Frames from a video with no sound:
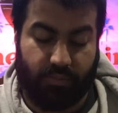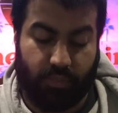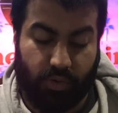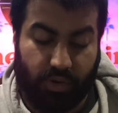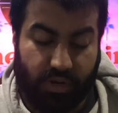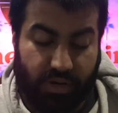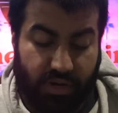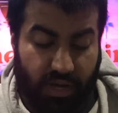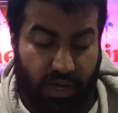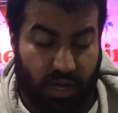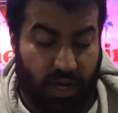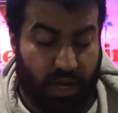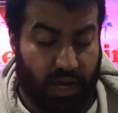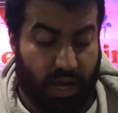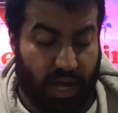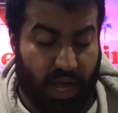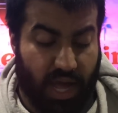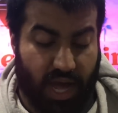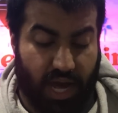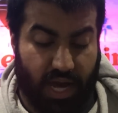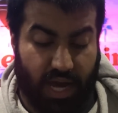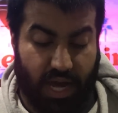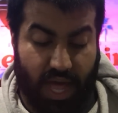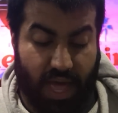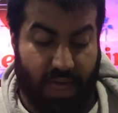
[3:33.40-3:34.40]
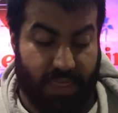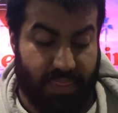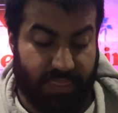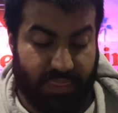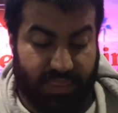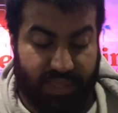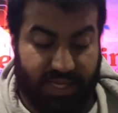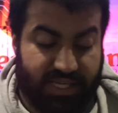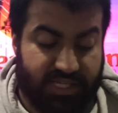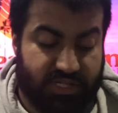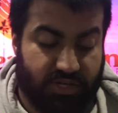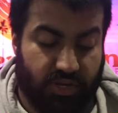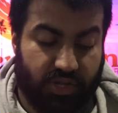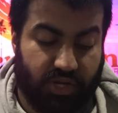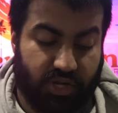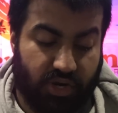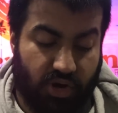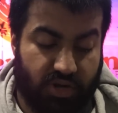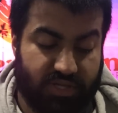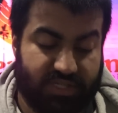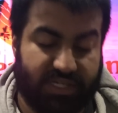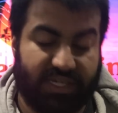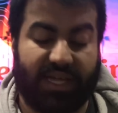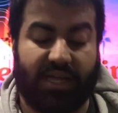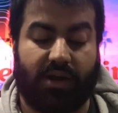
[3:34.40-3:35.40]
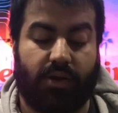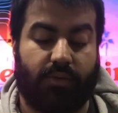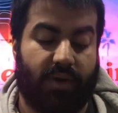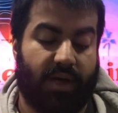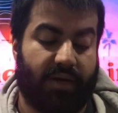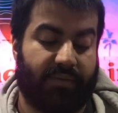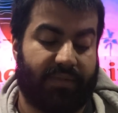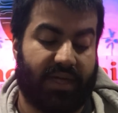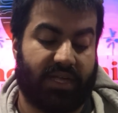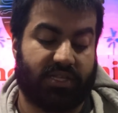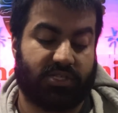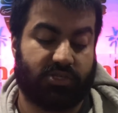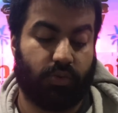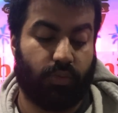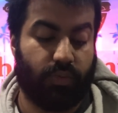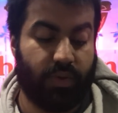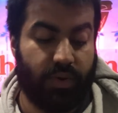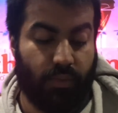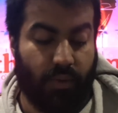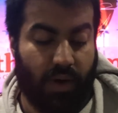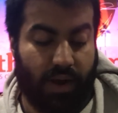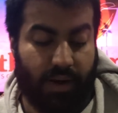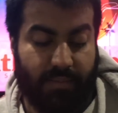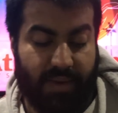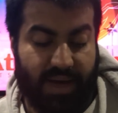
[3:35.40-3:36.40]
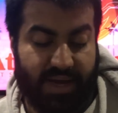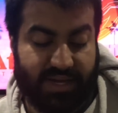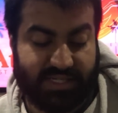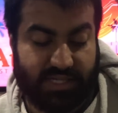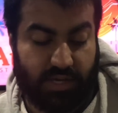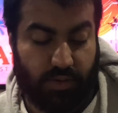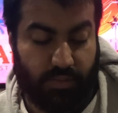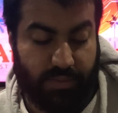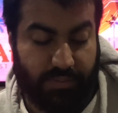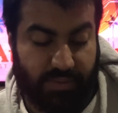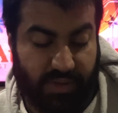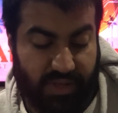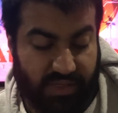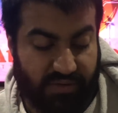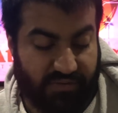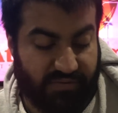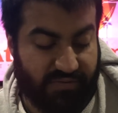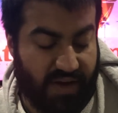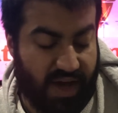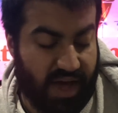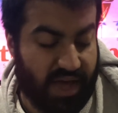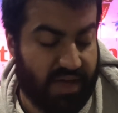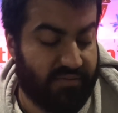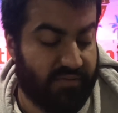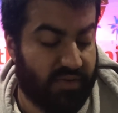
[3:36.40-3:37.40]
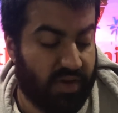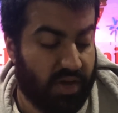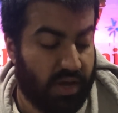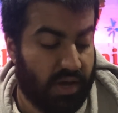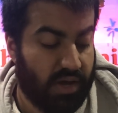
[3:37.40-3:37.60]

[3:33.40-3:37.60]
board. And these are the cards that get around that. So we want to max out. We play the 5,